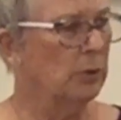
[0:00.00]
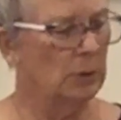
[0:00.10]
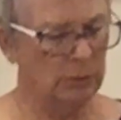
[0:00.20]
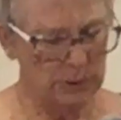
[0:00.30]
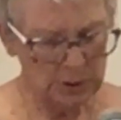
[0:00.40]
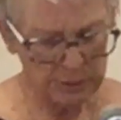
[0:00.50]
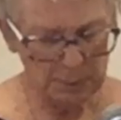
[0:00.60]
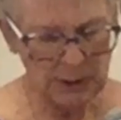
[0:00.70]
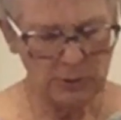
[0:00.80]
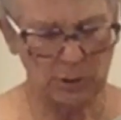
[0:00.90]
You're
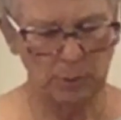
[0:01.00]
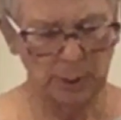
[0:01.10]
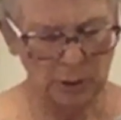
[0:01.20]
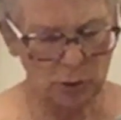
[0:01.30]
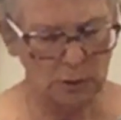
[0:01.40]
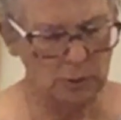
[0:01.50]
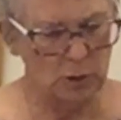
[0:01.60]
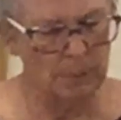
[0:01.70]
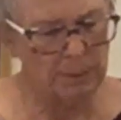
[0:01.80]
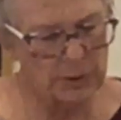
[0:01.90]
dismissed to
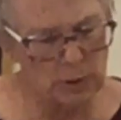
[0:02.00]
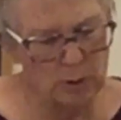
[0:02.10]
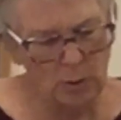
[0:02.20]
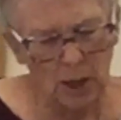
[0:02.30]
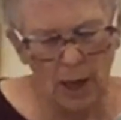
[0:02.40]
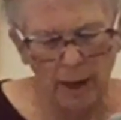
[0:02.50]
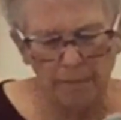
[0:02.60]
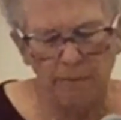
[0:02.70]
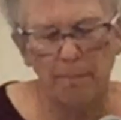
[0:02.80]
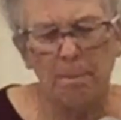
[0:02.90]
return to your
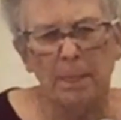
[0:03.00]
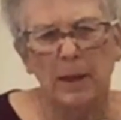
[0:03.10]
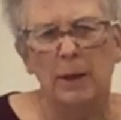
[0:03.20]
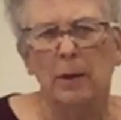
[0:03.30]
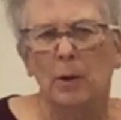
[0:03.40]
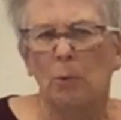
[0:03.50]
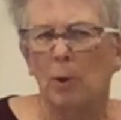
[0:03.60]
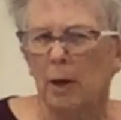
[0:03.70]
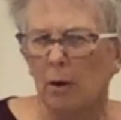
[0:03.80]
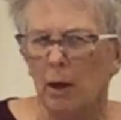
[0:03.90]
line.
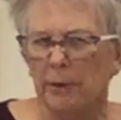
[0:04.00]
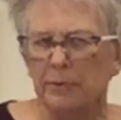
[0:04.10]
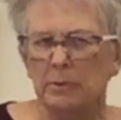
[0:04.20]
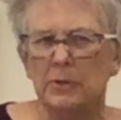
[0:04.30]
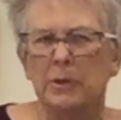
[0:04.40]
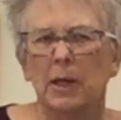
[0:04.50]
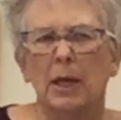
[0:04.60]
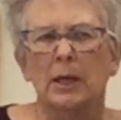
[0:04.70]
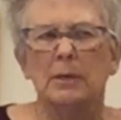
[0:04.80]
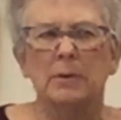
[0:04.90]
What our author is
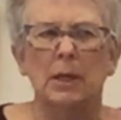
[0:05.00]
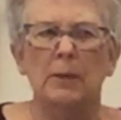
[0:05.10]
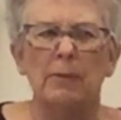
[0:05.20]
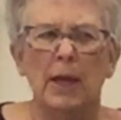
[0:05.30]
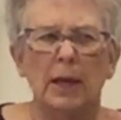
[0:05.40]
saying is in